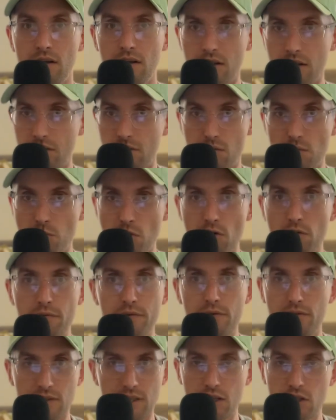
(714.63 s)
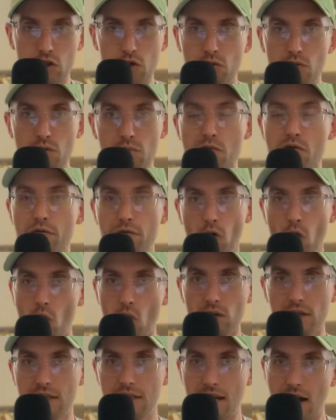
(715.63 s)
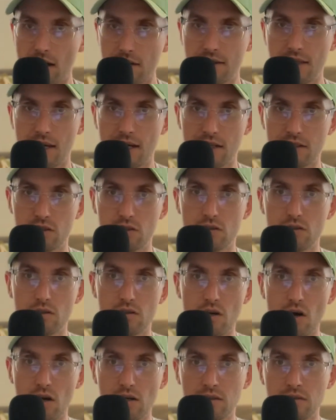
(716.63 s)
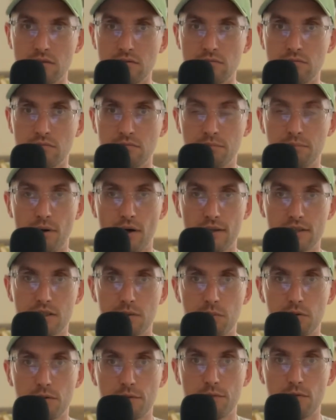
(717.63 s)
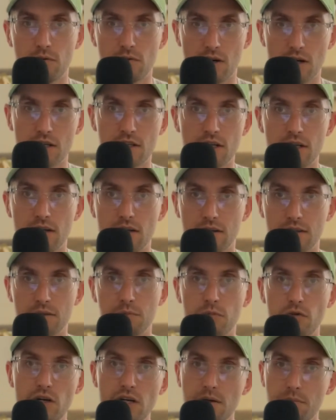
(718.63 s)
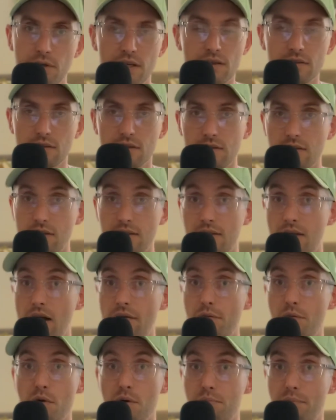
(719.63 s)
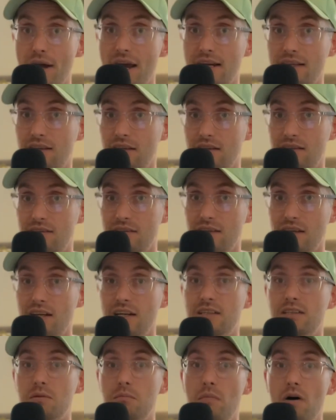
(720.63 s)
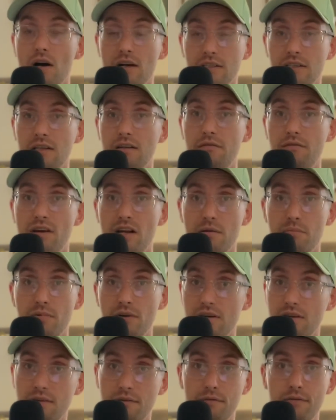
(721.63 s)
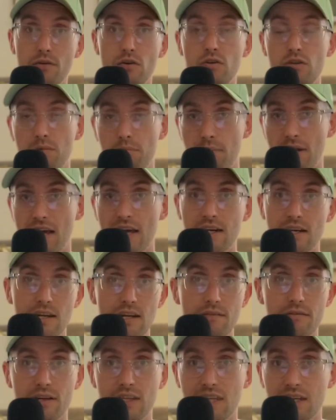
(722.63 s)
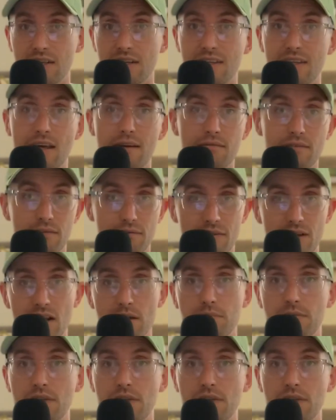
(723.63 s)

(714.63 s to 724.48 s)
it should remove all the doubt that it's not possible for Rashed Yachts Marina because it's government backed and it's a master developer, and the future plan and everything that they've developed